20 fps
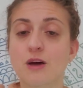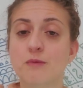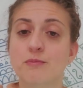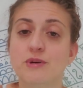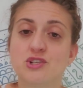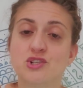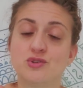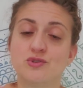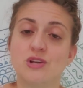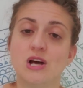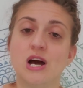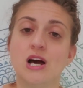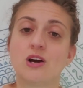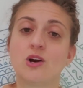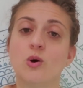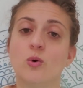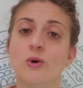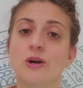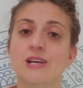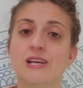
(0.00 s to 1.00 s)
but you're not
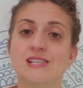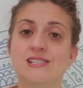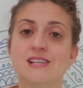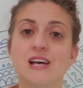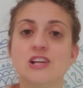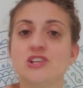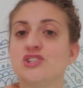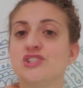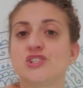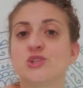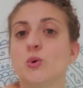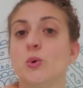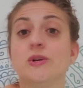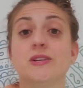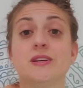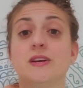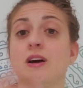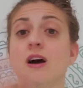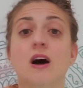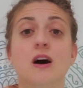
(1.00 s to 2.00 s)
going, it's not just going
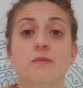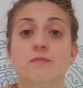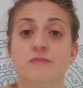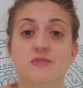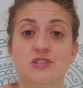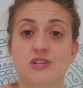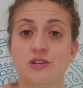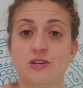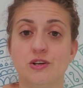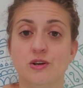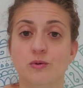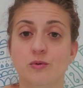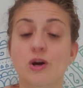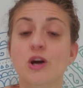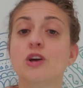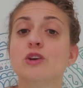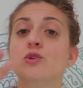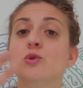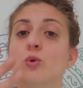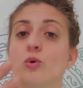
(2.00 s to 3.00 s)
to come to you.
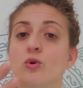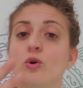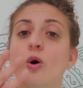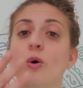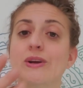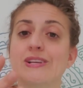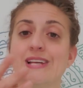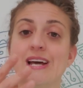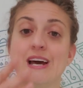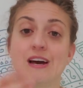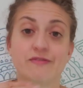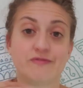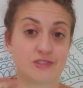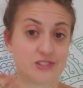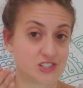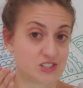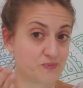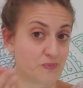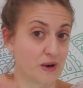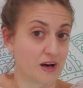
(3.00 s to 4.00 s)
You're going to have to
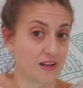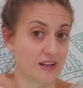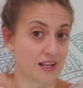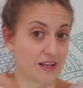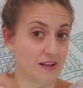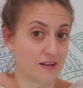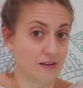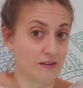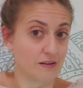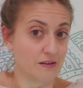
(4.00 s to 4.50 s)
spot it.